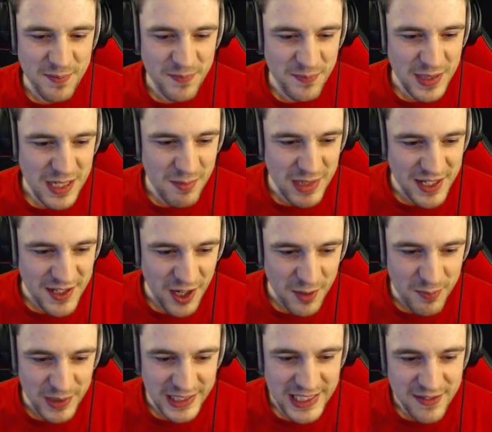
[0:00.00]
beam laser. I
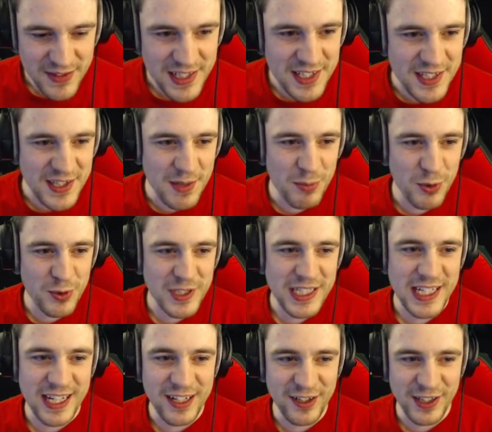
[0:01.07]
believe this is the multi
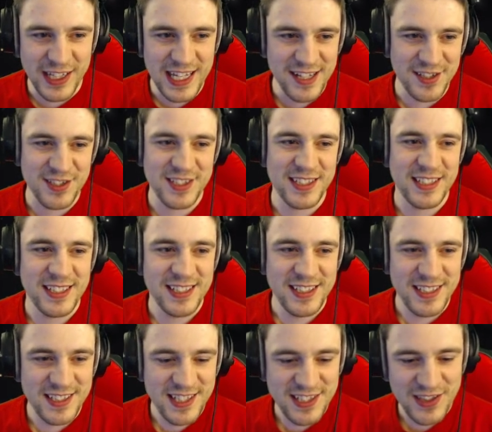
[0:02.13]
cannon. Look at this.
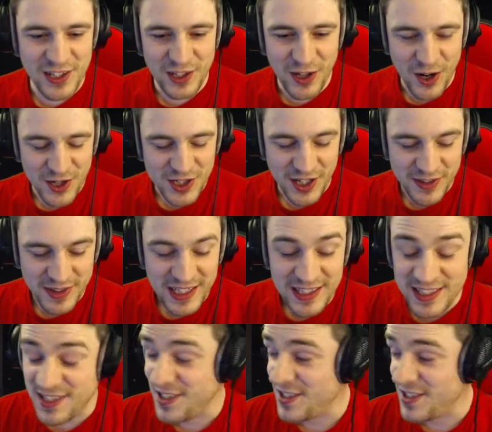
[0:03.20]
Is this the large? I think this is the